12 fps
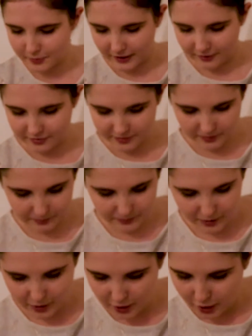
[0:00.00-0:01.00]
We have some
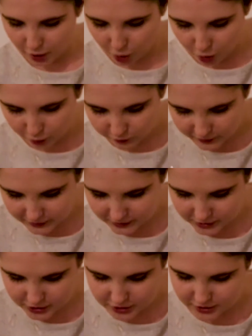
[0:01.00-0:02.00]

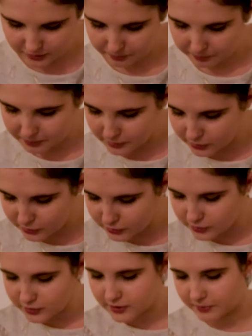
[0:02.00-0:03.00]
orange, some
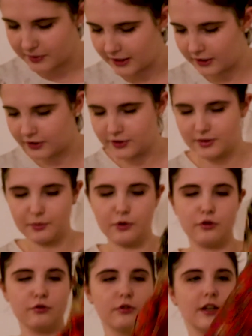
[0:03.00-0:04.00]
blue, some yellow, some
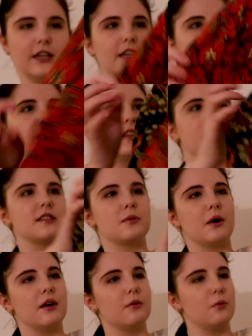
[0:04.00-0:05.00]
green in this
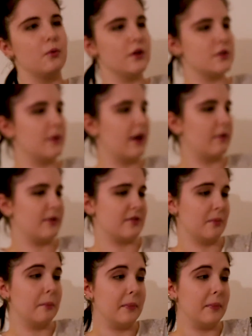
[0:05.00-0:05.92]
one. What do we have with some